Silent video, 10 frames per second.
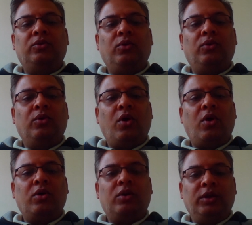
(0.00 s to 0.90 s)
So
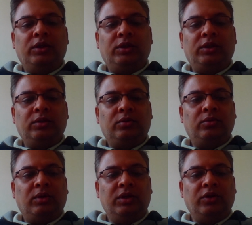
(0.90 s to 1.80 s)
congratulations
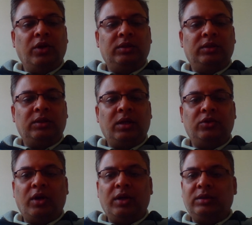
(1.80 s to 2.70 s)
to Jijoy
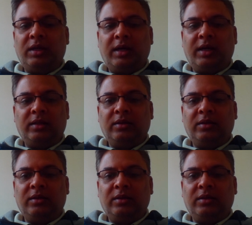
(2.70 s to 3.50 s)
sir, Joy sir, and other